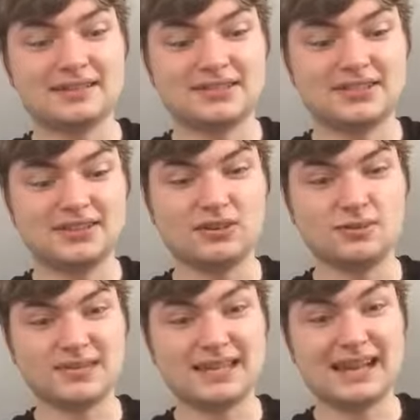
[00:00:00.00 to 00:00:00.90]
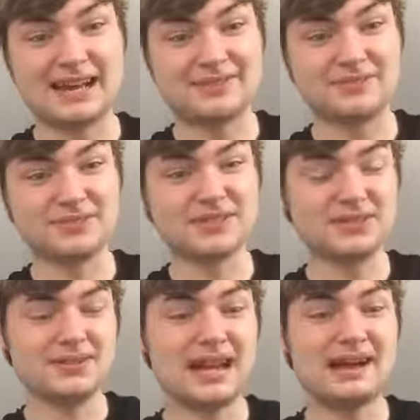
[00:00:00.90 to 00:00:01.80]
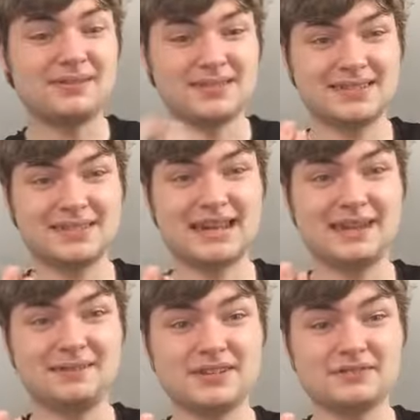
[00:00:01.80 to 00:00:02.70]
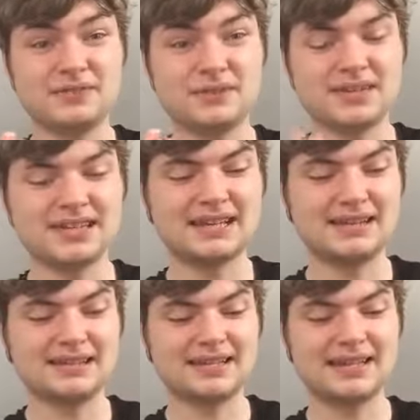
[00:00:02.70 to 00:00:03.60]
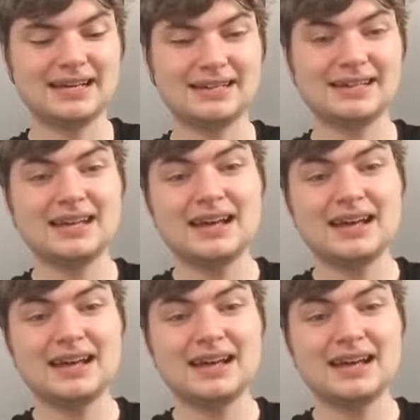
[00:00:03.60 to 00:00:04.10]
Shelob's lair from The Two Towers and saved it from the Return of the King.